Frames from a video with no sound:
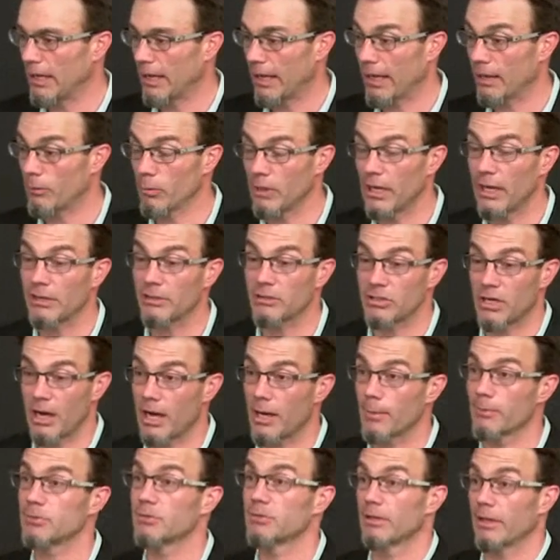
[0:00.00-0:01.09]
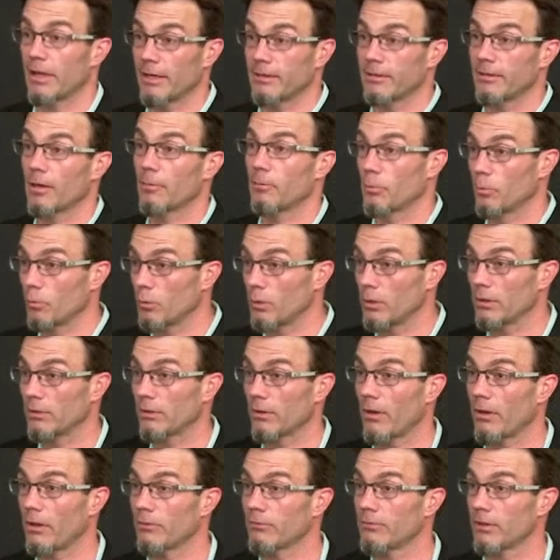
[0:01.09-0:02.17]
And we had jobs lined up with
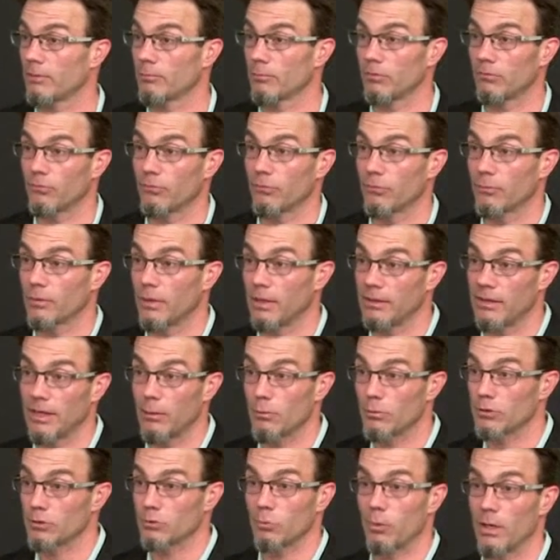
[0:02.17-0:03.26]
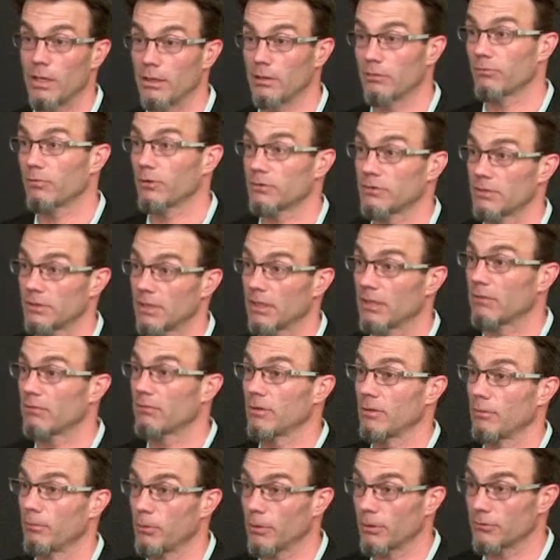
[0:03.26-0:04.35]
all of them, and they were just waiting for us to get
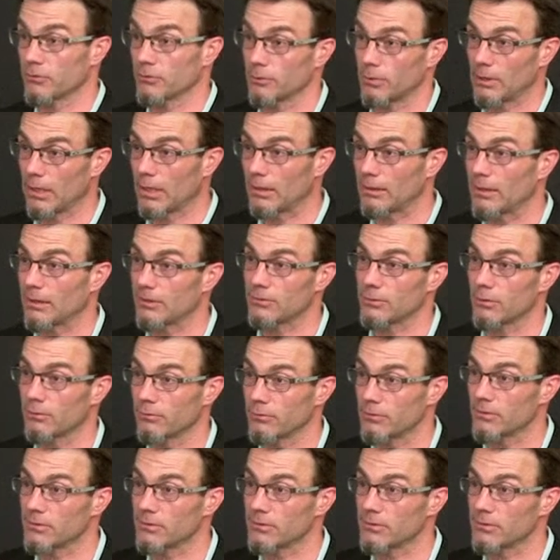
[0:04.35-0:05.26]
everything built, so we had that sort of